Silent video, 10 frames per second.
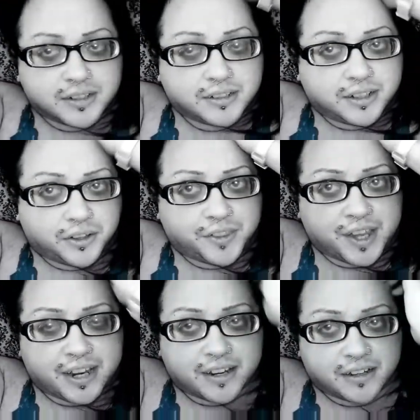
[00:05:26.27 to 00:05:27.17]
little
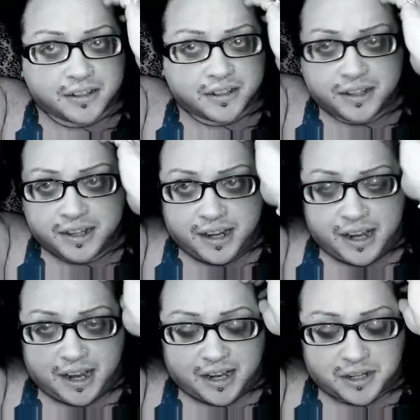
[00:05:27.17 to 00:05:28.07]
thing,
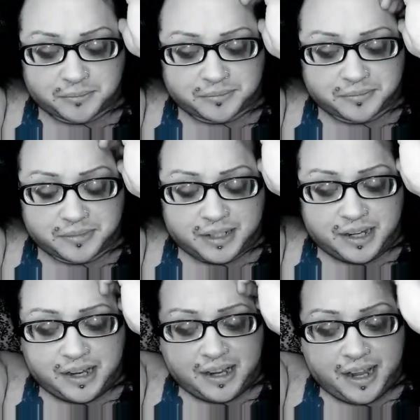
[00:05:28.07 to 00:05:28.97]
um,
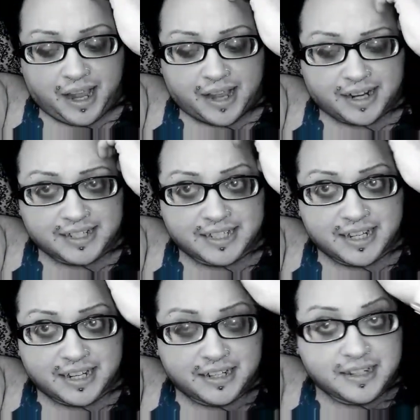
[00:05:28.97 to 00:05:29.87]
and I
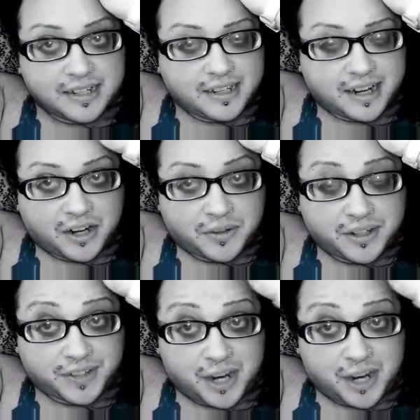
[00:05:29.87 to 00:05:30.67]
see it, you know, if it